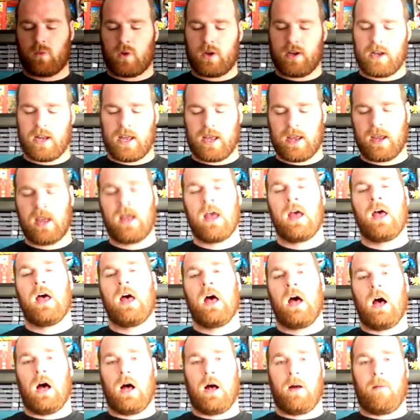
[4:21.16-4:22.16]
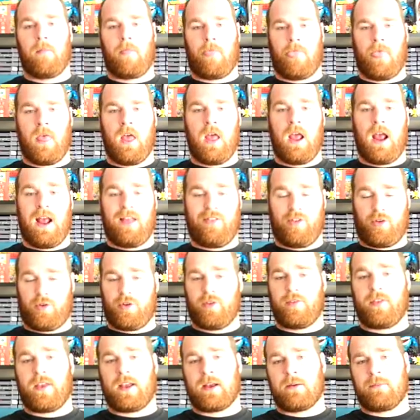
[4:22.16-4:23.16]
one day. And the good
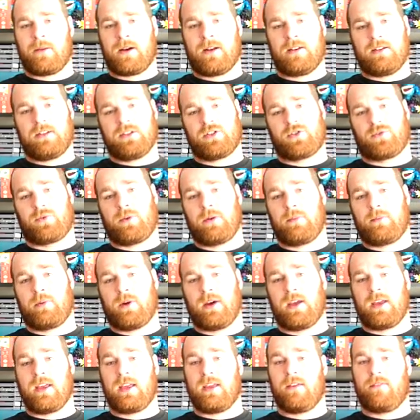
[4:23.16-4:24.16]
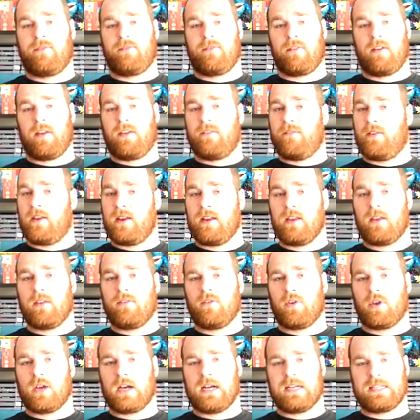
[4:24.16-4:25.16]
thing about Disc Replay, if any of
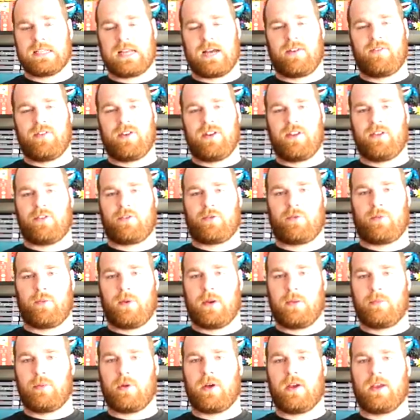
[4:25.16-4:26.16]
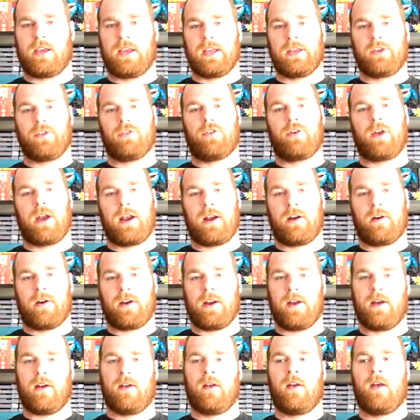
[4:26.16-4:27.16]
you guys have a Disc Replay in your
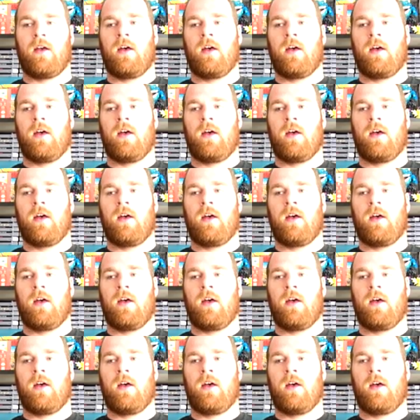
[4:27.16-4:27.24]
area,